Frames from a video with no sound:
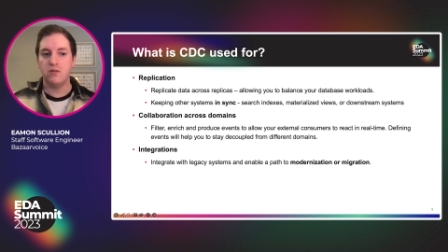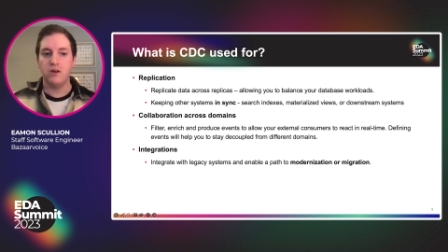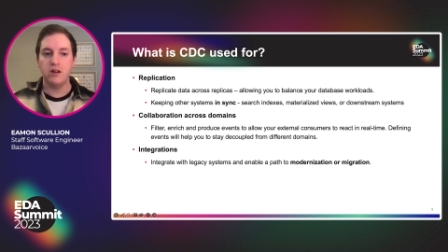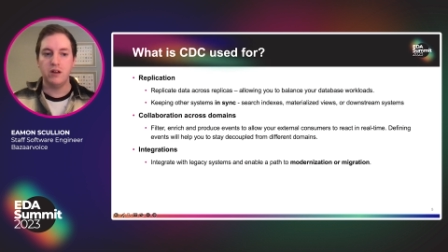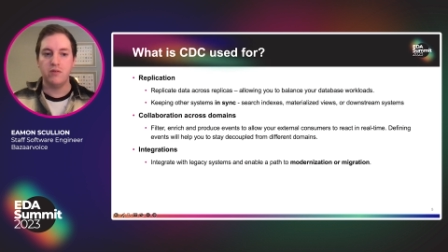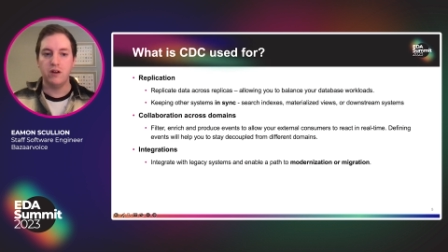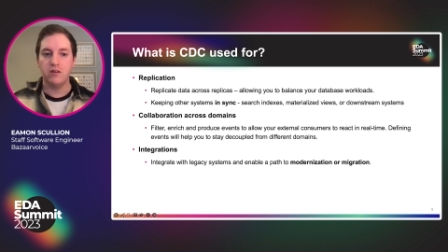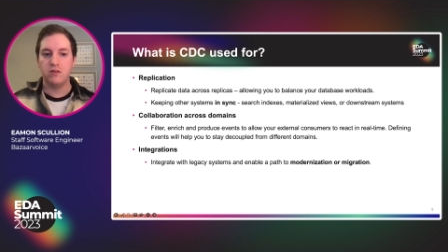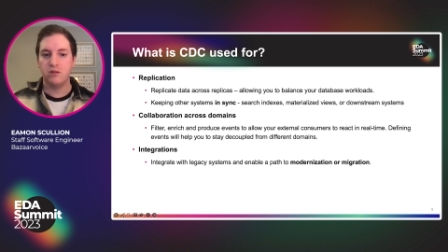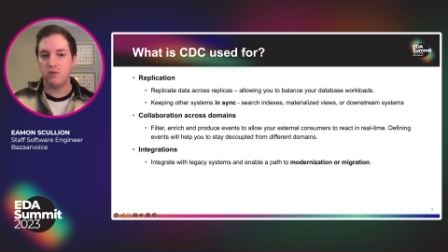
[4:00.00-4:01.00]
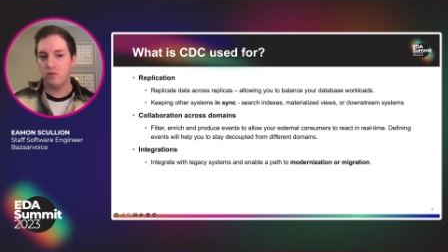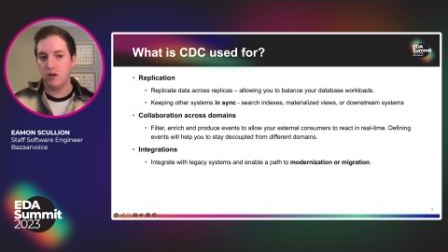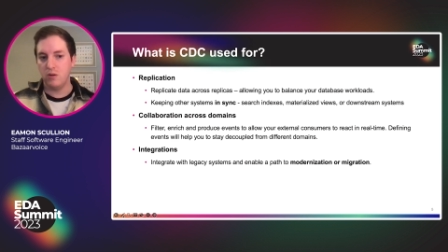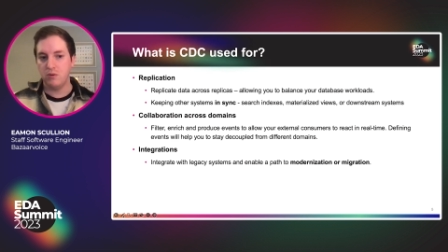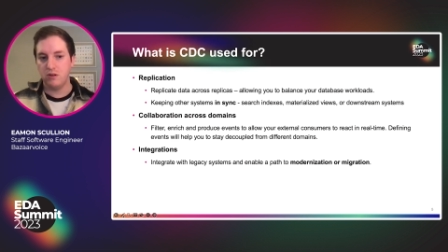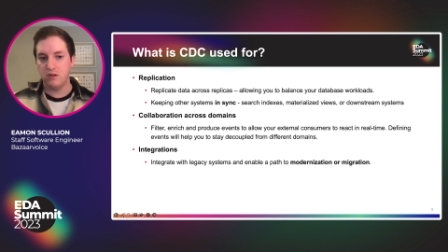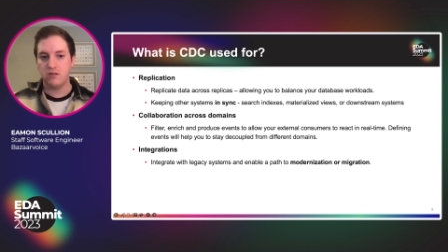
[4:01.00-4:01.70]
Defining events will help you to